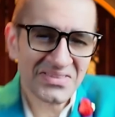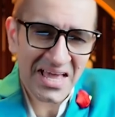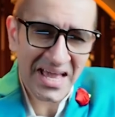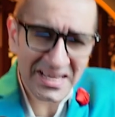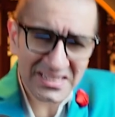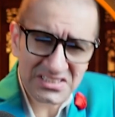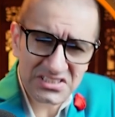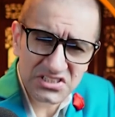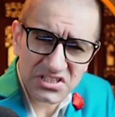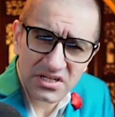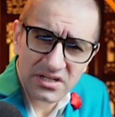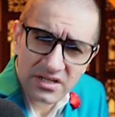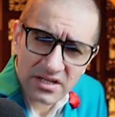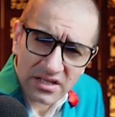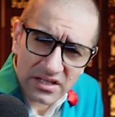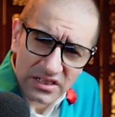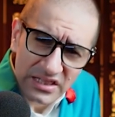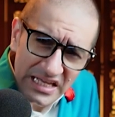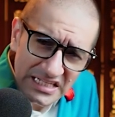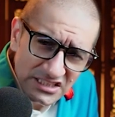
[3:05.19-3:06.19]
Next,
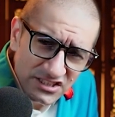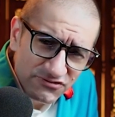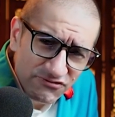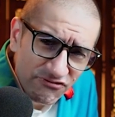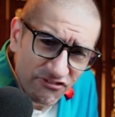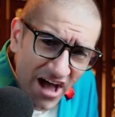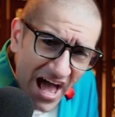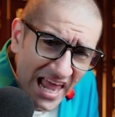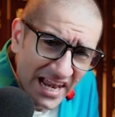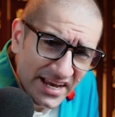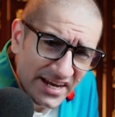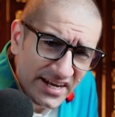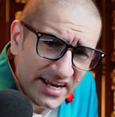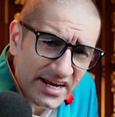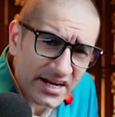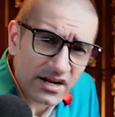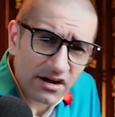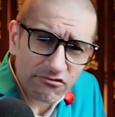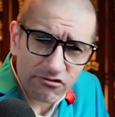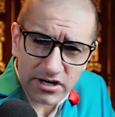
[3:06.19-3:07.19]
let's
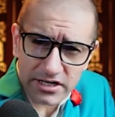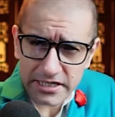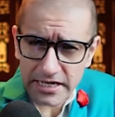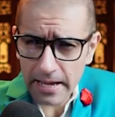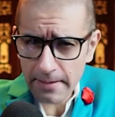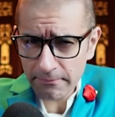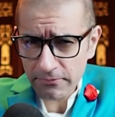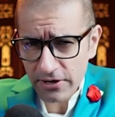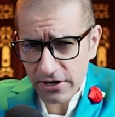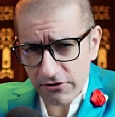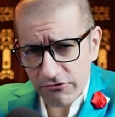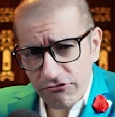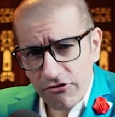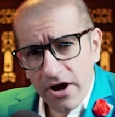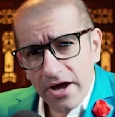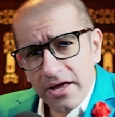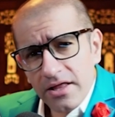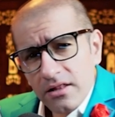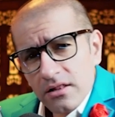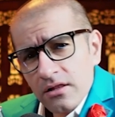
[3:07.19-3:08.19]
validate our template
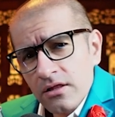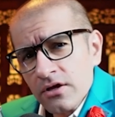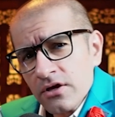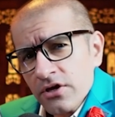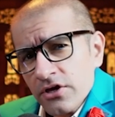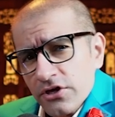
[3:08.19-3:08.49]
file